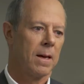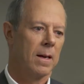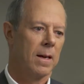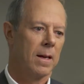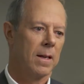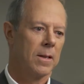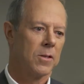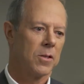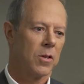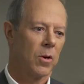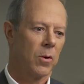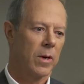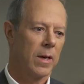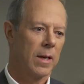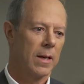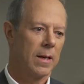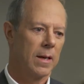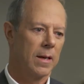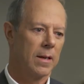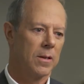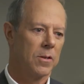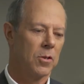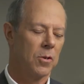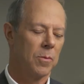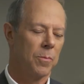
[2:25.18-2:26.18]
And so he
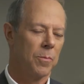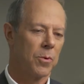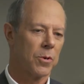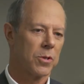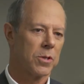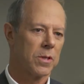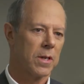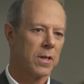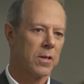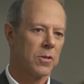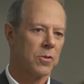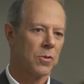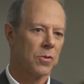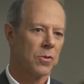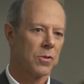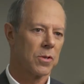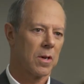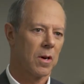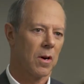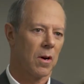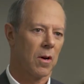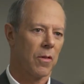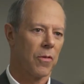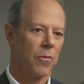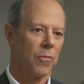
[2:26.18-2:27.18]
did 2 procedures
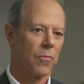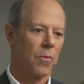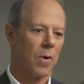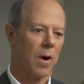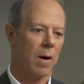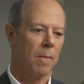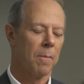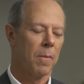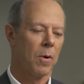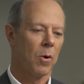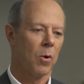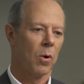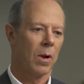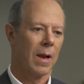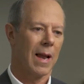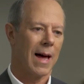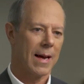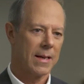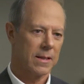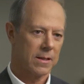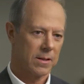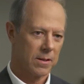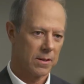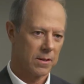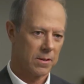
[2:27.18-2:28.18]
called
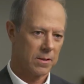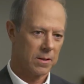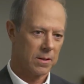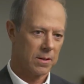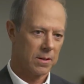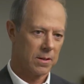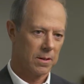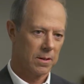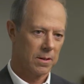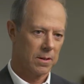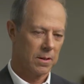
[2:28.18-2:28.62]
thrombolysis.